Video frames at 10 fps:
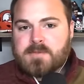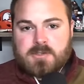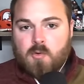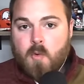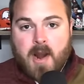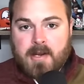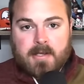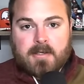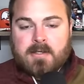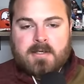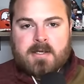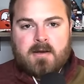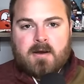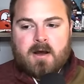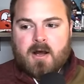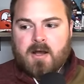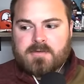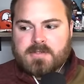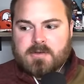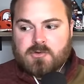I'm still waiting
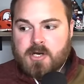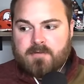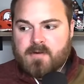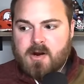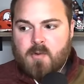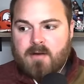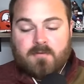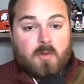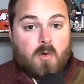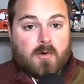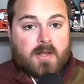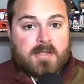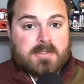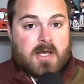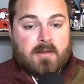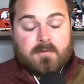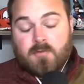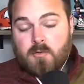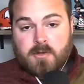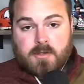and still trying to figure out why the
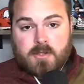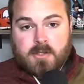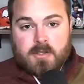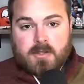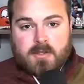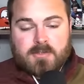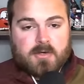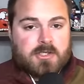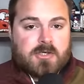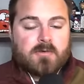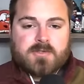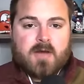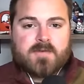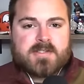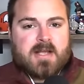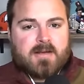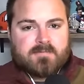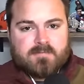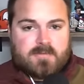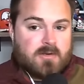Florida Attorney General's office has not,
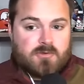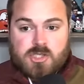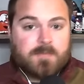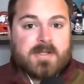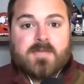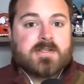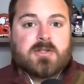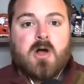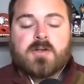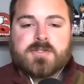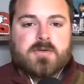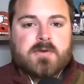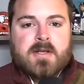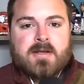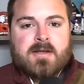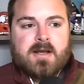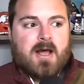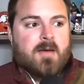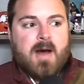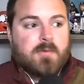you know, jumped in this lawsuit.
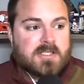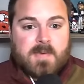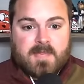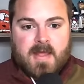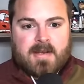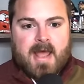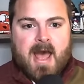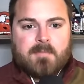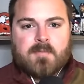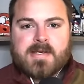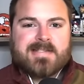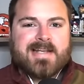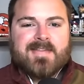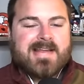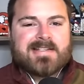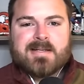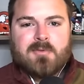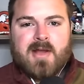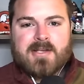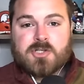I would expect that to happen because, again, the
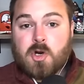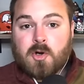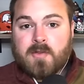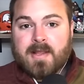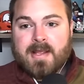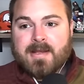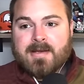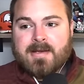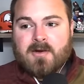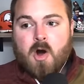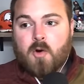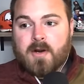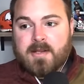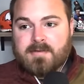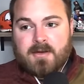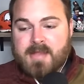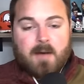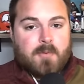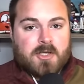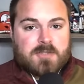NCAA is currently already dealt
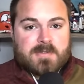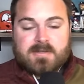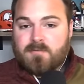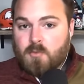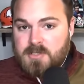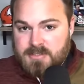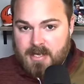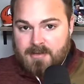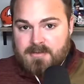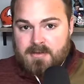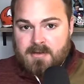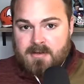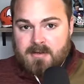out punishments of Florida State.